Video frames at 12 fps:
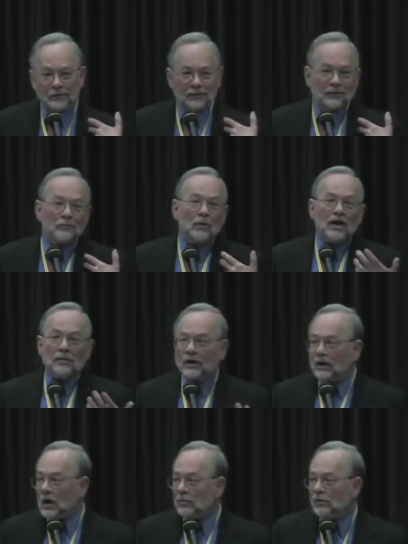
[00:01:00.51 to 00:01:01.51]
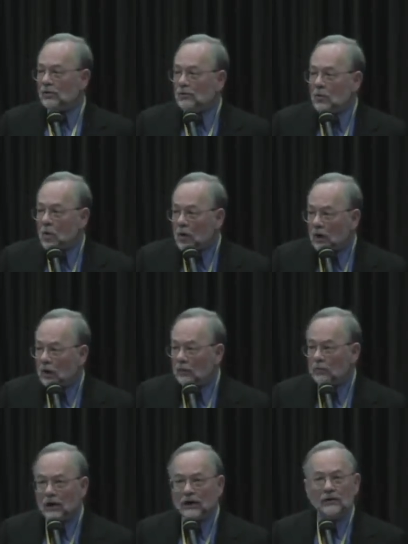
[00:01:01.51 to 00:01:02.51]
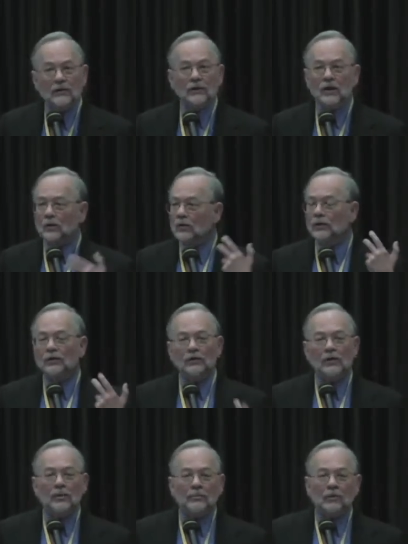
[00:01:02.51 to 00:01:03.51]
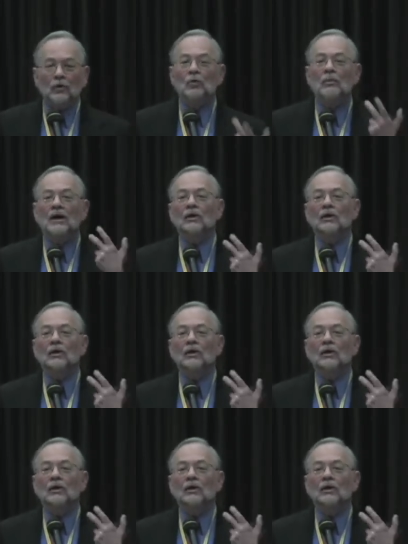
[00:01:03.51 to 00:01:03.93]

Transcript: There might have been a couple of more, but there were only 3 people whom I